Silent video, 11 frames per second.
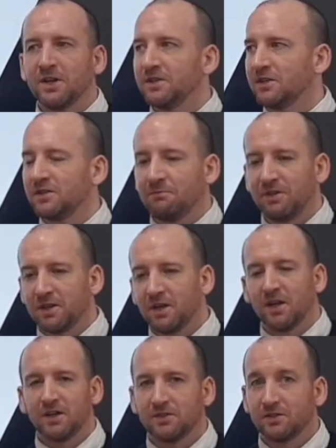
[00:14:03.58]
Is it something
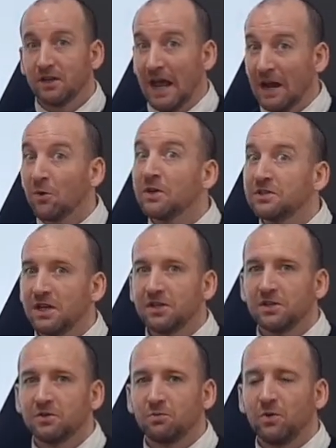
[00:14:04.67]
that as language
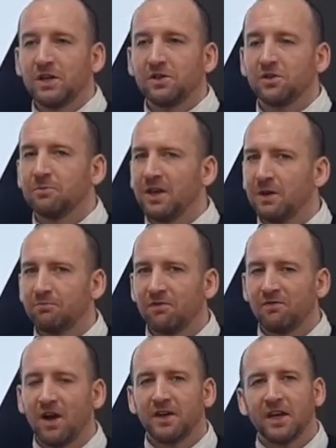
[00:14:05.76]
teachers we should be
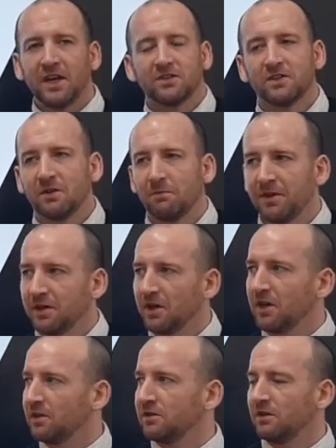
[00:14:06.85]
providing? Is it something
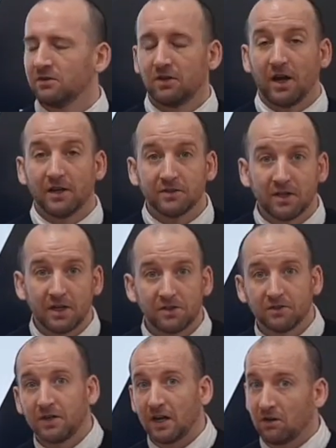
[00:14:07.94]
that science
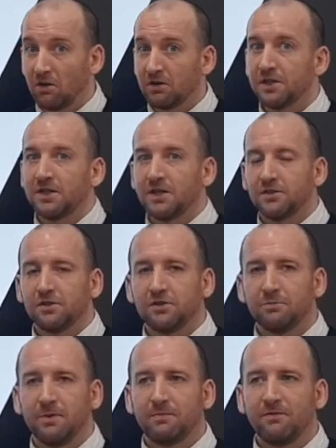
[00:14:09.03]
teachers, technology teachers
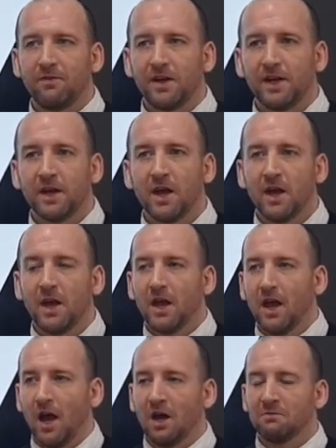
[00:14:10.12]
should be providing?
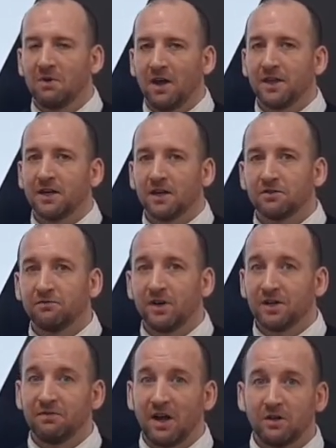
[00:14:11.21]
I think that's a really
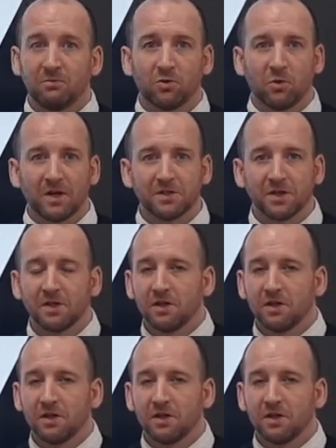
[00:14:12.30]
valuable question.